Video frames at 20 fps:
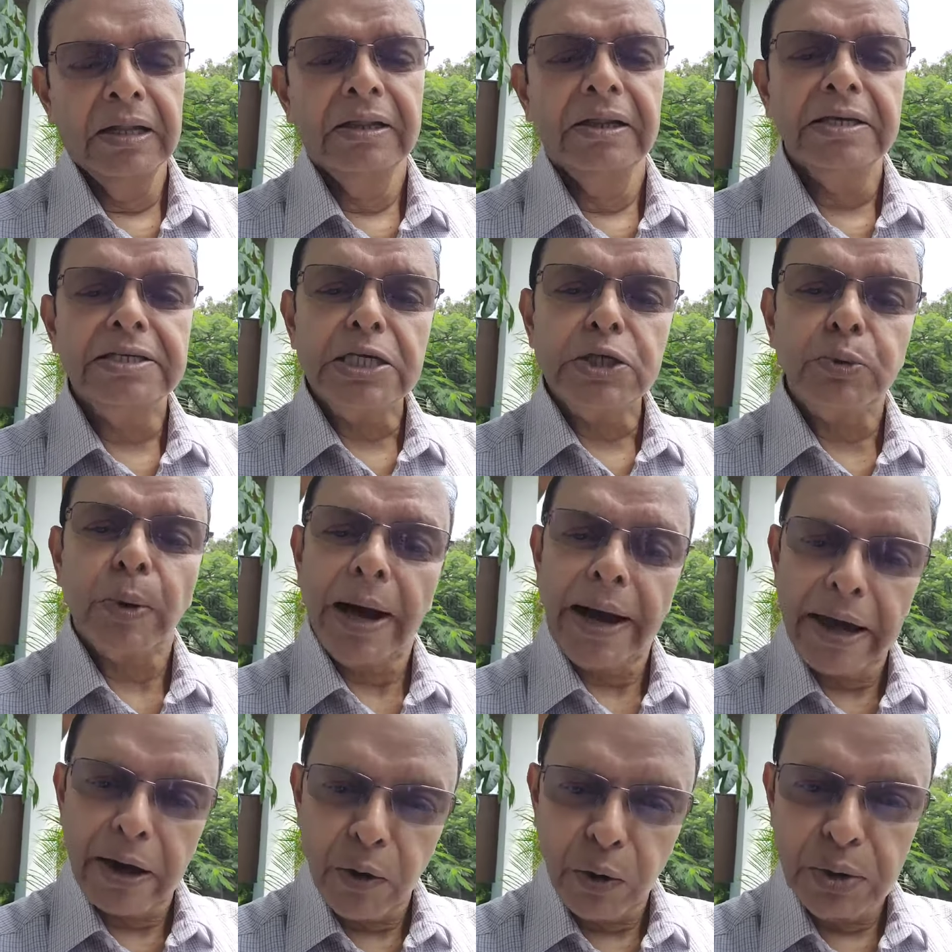This is
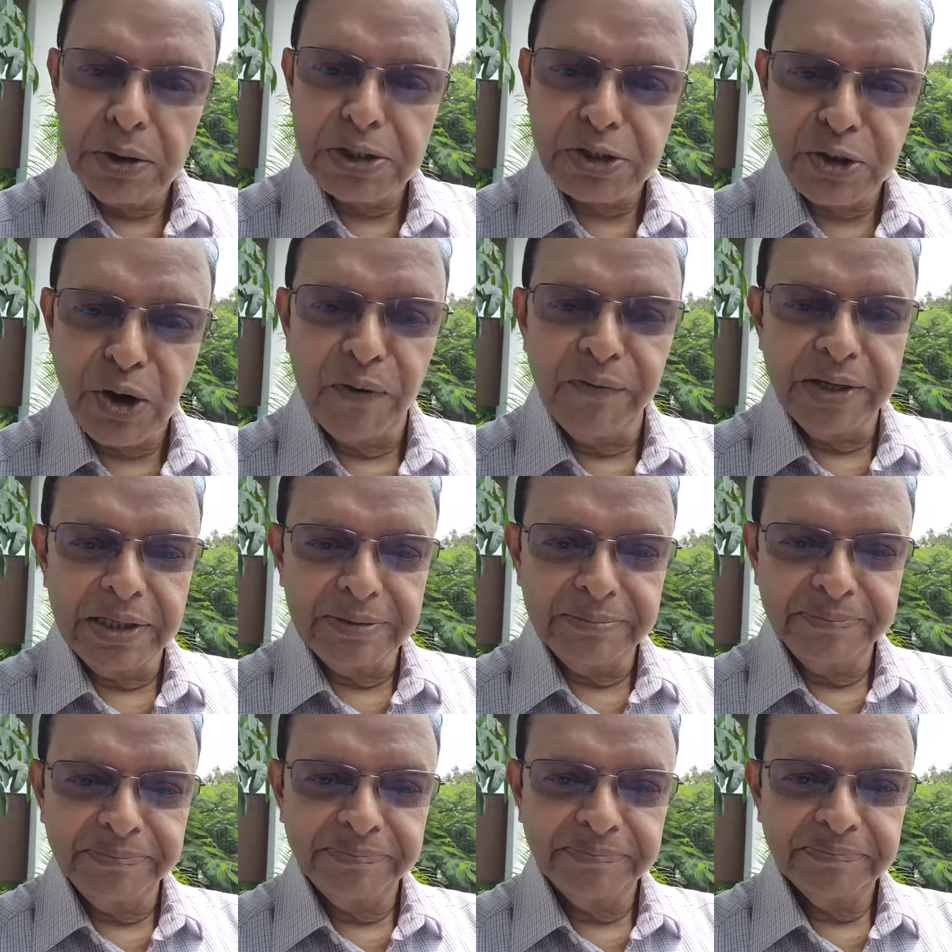why I wrote this novel.
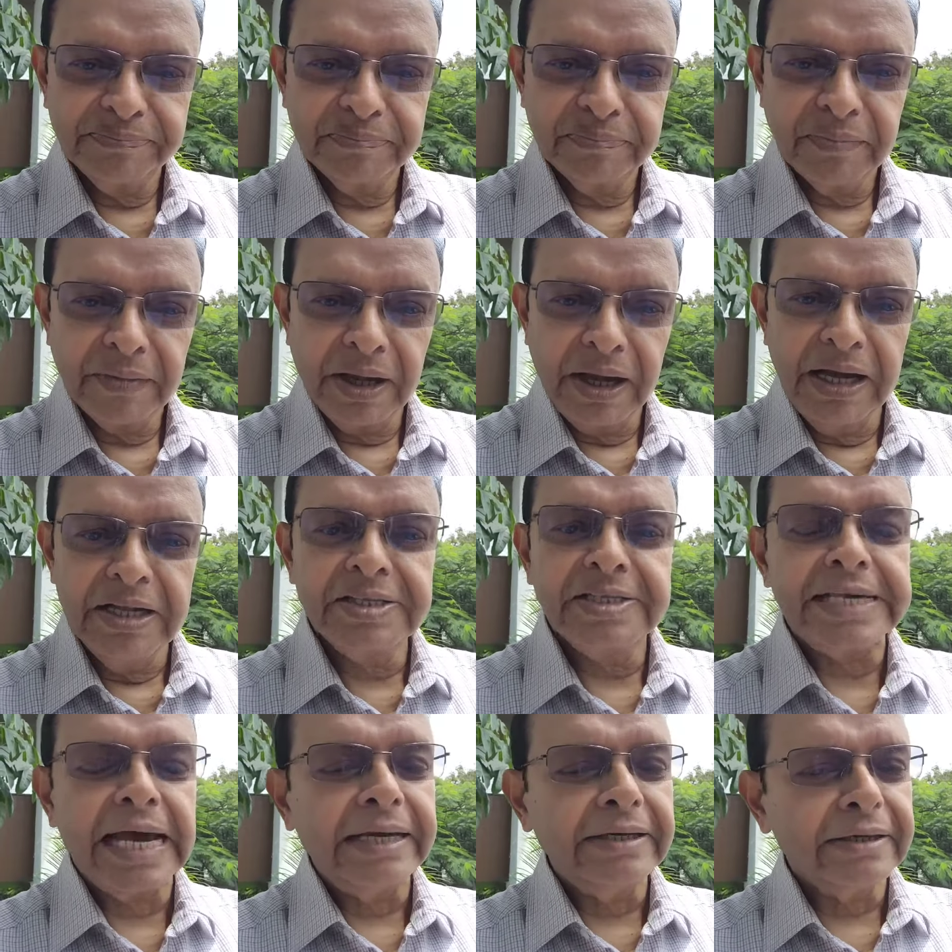
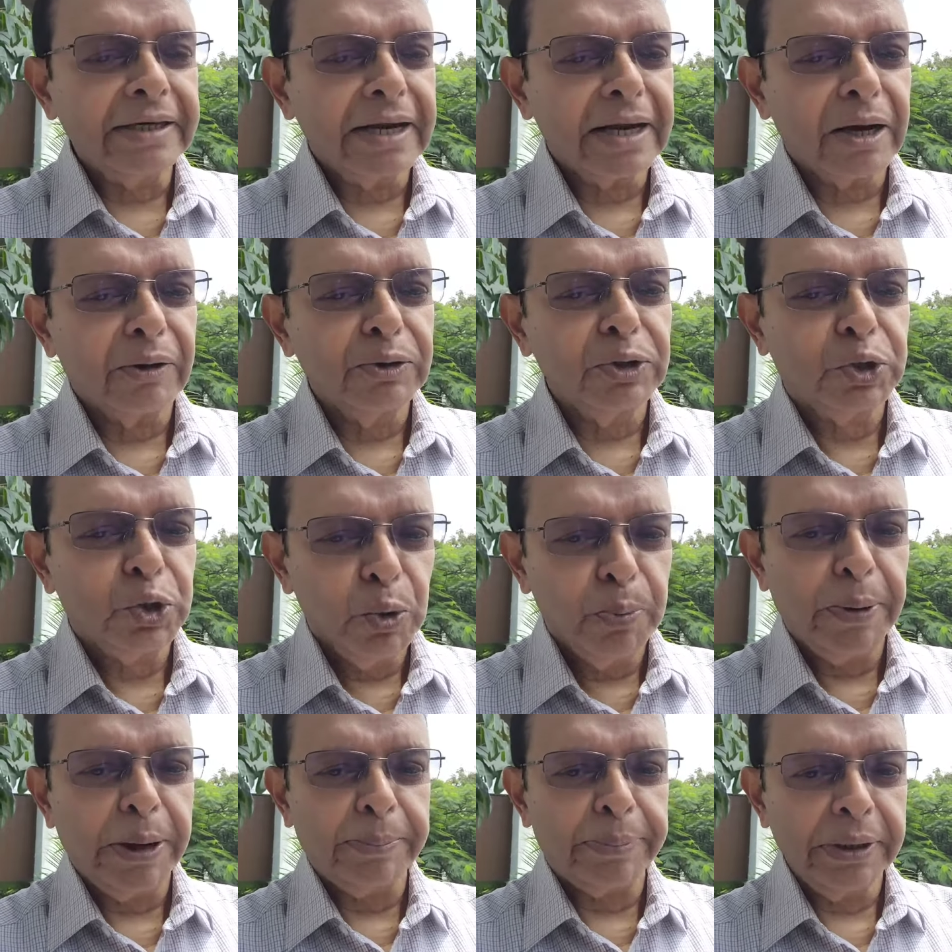It's centered around
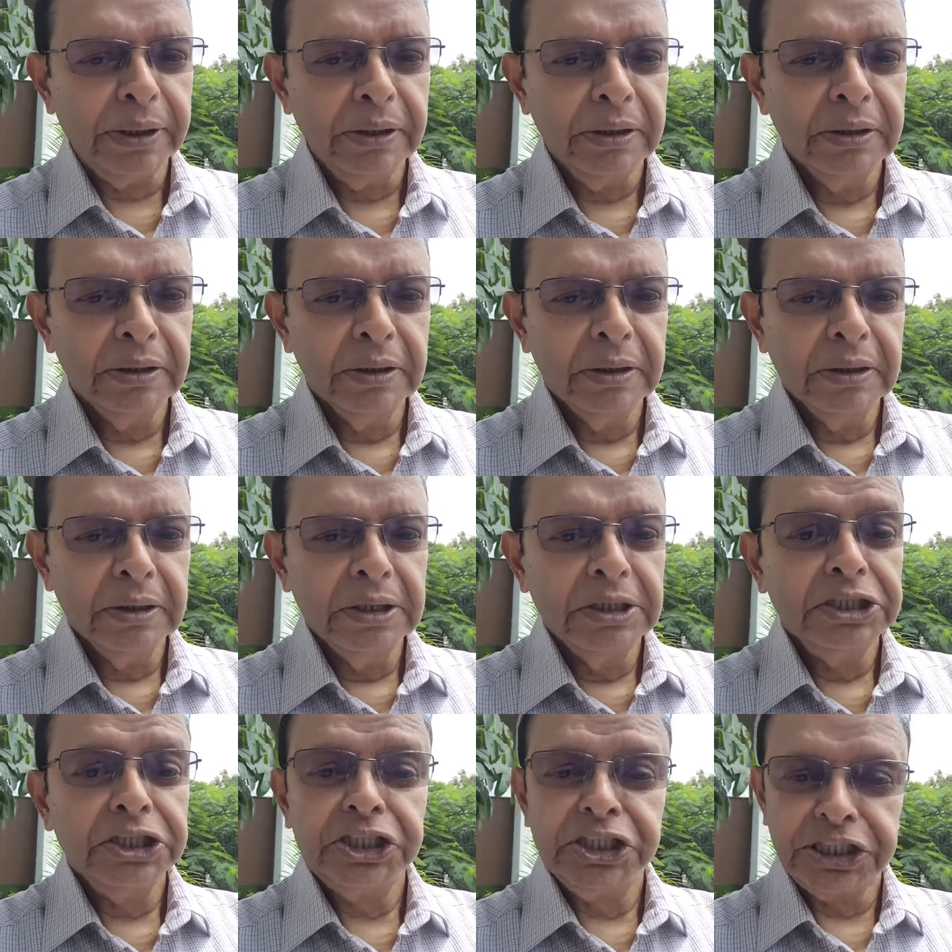two people,
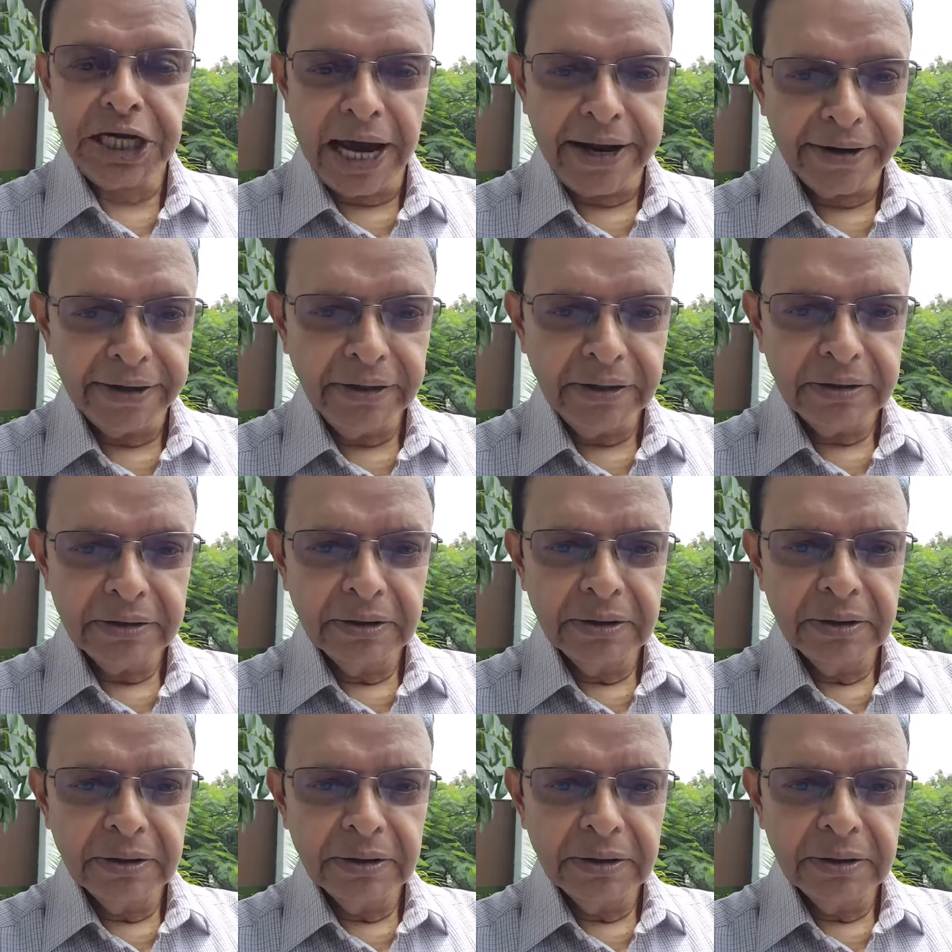Sharon,